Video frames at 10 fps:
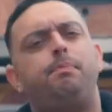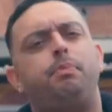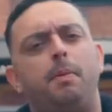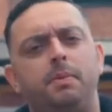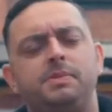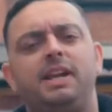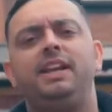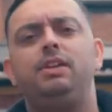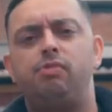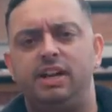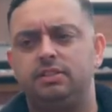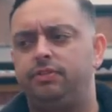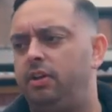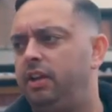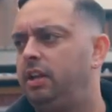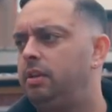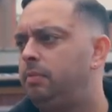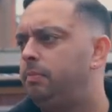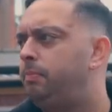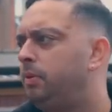problems that need rectifying,
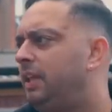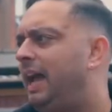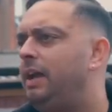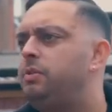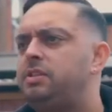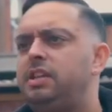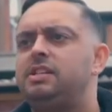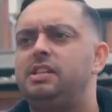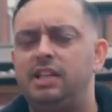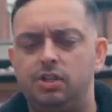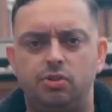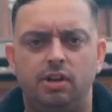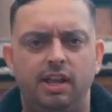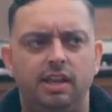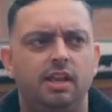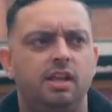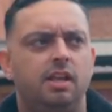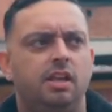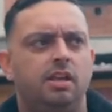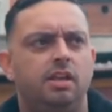but the house is literally
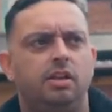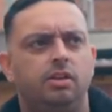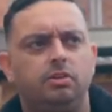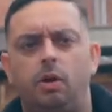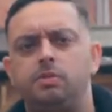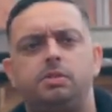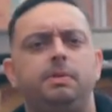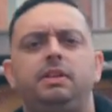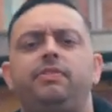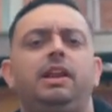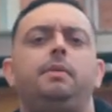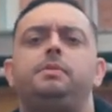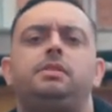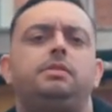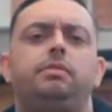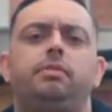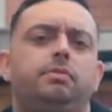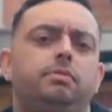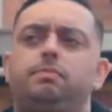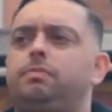going to be developed
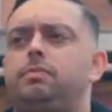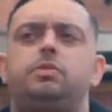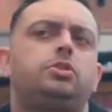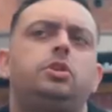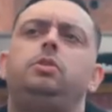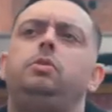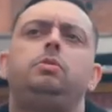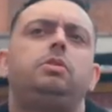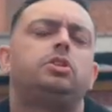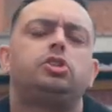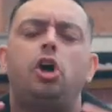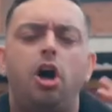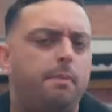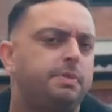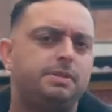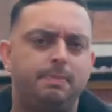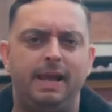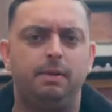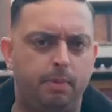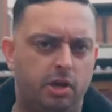to the top
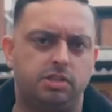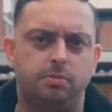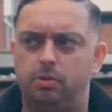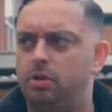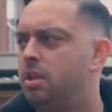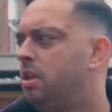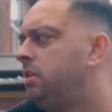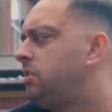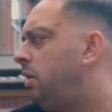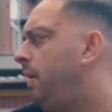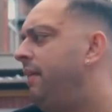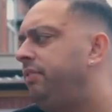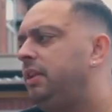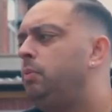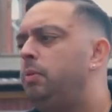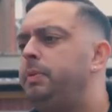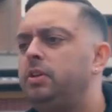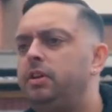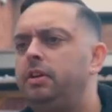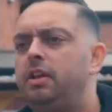spec possible. So everything will be
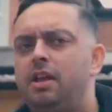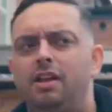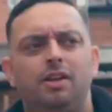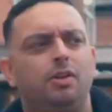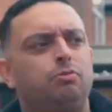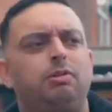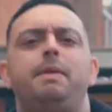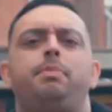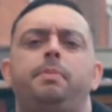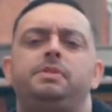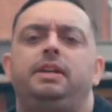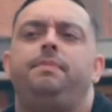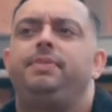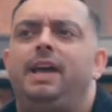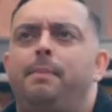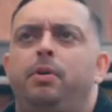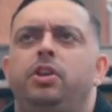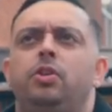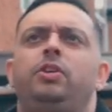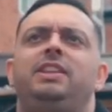done. Great property. Am I
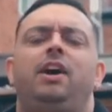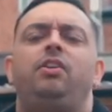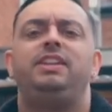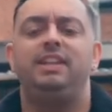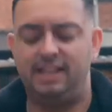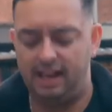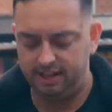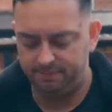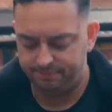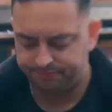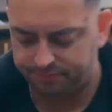annoyed that I didn't get it?